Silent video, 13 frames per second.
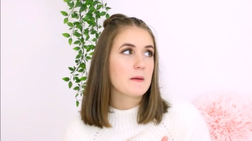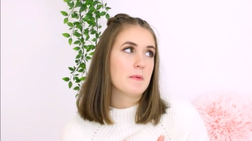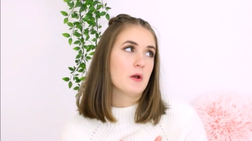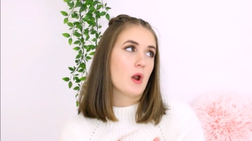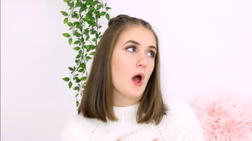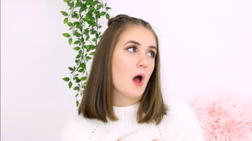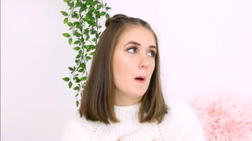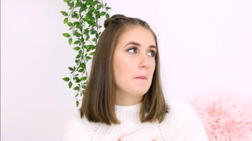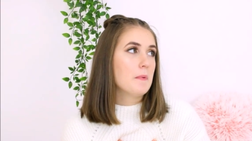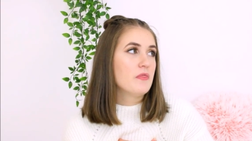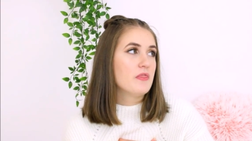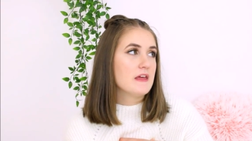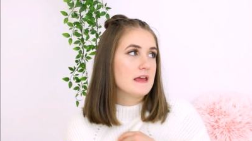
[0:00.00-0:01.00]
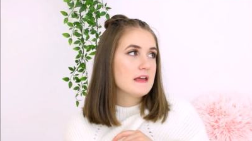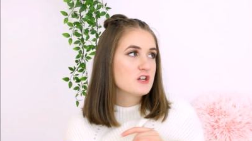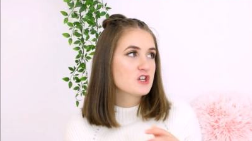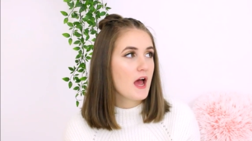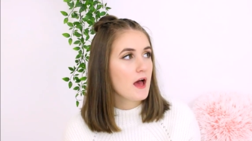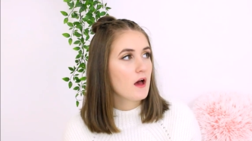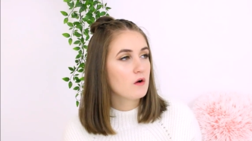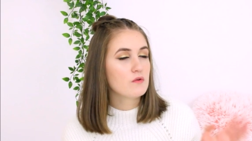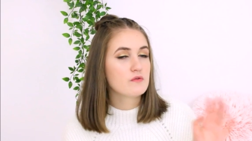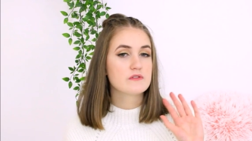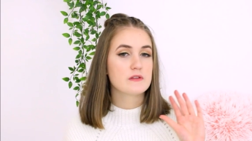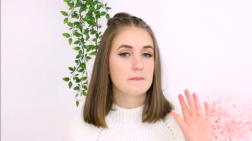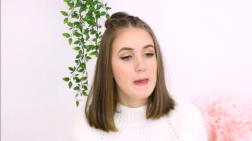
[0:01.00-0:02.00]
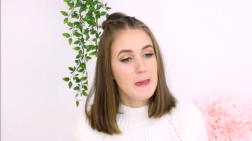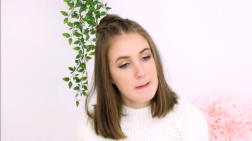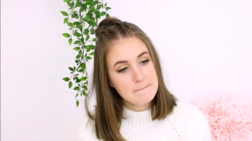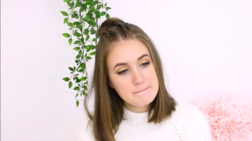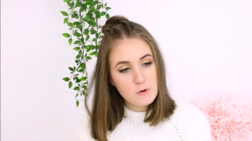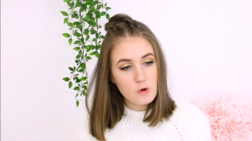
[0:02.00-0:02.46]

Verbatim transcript: I put up the shelves, the pin